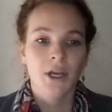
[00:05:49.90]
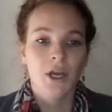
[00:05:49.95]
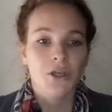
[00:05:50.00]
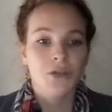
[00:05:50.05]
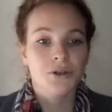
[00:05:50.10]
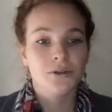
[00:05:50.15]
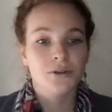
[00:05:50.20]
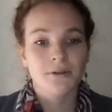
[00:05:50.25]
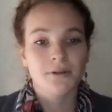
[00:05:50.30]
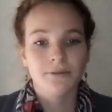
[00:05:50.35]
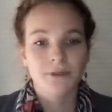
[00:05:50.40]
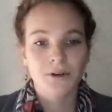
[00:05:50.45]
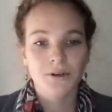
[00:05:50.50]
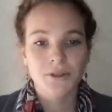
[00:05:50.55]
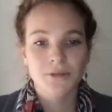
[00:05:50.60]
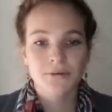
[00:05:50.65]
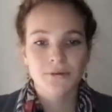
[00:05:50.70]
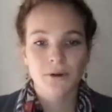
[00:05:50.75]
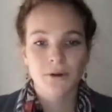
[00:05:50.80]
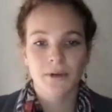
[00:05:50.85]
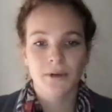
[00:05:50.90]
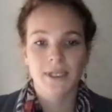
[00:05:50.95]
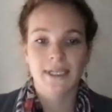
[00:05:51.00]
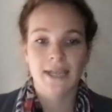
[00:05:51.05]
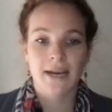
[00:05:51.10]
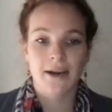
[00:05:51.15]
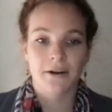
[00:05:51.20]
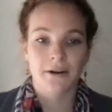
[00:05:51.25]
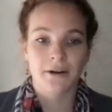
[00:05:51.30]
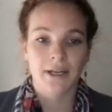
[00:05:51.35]
So the first focus
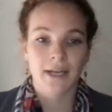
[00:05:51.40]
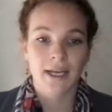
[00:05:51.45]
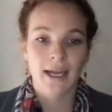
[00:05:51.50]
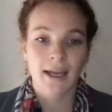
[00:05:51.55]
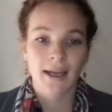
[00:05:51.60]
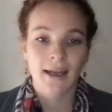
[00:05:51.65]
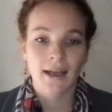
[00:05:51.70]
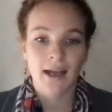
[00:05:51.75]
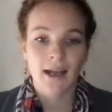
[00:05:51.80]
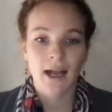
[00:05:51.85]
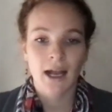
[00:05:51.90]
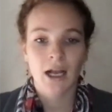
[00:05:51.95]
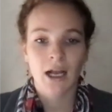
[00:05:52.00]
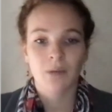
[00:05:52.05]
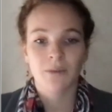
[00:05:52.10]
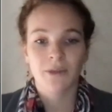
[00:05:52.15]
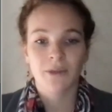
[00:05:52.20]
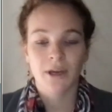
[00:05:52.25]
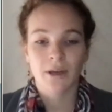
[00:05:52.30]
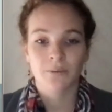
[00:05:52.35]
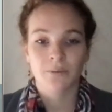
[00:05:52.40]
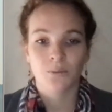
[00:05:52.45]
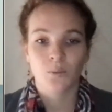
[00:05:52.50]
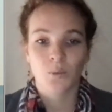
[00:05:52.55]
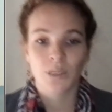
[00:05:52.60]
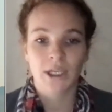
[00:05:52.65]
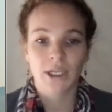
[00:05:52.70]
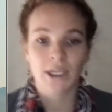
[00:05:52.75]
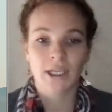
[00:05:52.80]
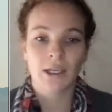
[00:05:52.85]
area that
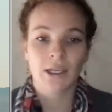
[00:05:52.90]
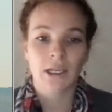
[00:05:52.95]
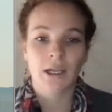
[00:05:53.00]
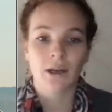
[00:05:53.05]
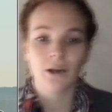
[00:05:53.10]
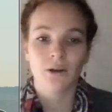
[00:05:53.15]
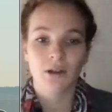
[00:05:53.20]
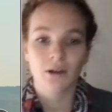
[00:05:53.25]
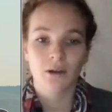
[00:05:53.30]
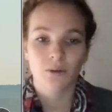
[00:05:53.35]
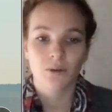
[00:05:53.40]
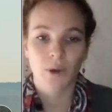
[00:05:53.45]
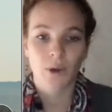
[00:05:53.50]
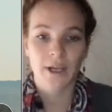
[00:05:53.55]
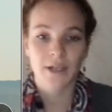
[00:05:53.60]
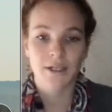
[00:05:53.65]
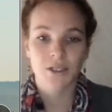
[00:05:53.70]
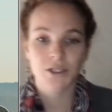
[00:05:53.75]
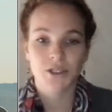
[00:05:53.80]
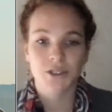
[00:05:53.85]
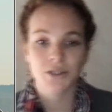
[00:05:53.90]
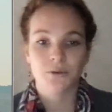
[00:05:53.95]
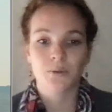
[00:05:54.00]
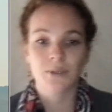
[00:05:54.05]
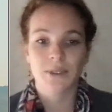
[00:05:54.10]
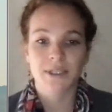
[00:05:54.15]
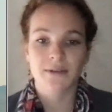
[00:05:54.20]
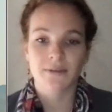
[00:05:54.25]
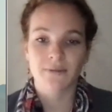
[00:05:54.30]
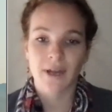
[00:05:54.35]
we went to
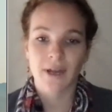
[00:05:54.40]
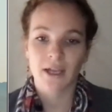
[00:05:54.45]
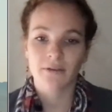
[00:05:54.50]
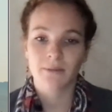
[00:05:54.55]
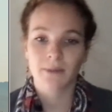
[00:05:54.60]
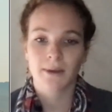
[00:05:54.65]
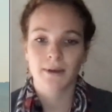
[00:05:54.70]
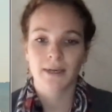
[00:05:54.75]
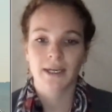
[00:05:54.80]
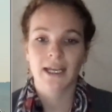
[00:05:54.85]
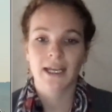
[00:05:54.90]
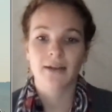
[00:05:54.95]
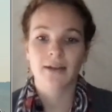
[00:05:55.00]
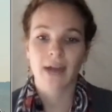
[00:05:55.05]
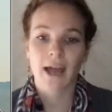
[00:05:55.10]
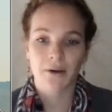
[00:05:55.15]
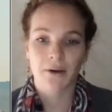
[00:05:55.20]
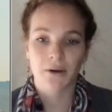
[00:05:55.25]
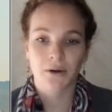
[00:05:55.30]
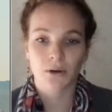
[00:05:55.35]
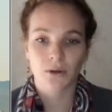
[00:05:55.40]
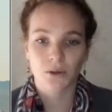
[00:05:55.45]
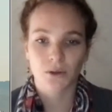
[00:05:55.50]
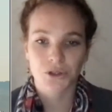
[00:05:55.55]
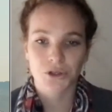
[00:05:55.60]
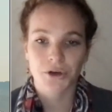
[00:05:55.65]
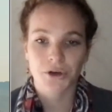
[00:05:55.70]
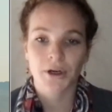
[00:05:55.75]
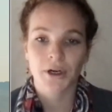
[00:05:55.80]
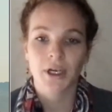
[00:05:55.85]
was the viability of
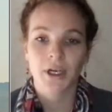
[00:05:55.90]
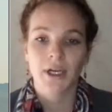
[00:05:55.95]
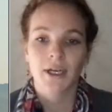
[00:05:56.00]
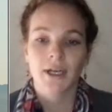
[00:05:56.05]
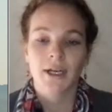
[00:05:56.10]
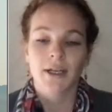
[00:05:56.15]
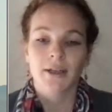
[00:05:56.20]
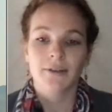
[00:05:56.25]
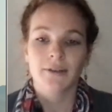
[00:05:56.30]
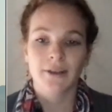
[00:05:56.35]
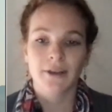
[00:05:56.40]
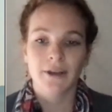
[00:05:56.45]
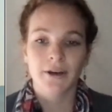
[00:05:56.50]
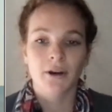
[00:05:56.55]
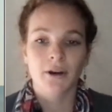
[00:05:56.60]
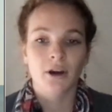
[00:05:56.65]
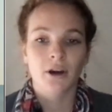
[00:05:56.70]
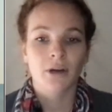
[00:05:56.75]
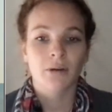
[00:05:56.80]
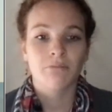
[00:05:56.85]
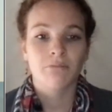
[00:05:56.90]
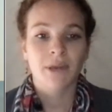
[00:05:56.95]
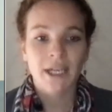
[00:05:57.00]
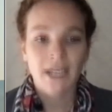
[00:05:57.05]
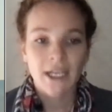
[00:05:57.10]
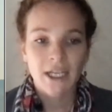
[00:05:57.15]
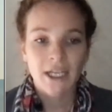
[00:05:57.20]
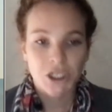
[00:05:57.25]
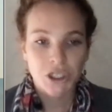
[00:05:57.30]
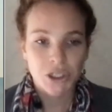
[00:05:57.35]
agriculture. There are
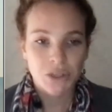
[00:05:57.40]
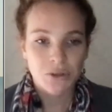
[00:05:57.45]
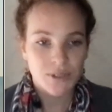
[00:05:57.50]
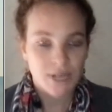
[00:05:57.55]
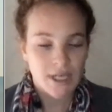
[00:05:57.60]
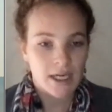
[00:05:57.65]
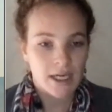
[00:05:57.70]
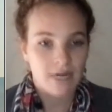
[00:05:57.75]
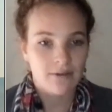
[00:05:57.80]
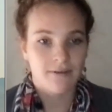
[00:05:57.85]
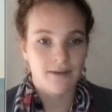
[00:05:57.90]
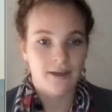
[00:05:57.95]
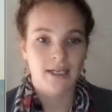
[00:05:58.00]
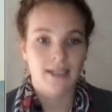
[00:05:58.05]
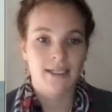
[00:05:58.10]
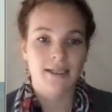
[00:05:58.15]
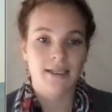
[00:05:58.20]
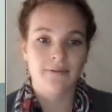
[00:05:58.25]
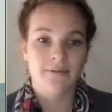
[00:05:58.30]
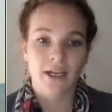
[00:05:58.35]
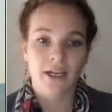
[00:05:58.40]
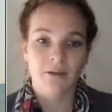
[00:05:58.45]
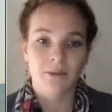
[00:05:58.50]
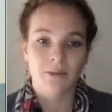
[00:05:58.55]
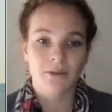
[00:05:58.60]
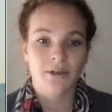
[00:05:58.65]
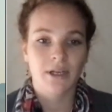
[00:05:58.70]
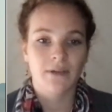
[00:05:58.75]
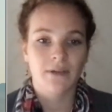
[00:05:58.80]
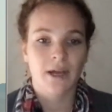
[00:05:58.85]
many issues that affect the
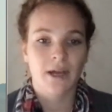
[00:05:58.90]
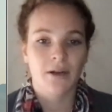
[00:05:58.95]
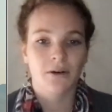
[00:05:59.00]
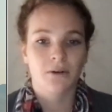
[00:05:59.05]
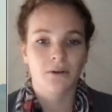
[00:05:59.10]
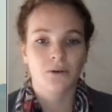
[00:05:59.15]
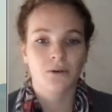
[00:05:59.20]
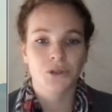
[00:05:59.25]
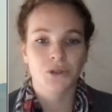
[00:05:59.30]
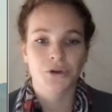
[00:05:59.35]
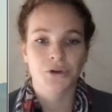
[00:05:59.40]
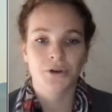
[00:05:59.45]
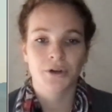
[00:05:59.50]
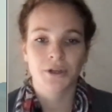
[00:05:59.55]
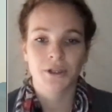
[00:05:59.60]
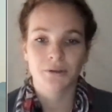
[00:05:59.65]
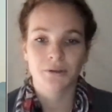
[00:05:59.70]
viability of agriculture in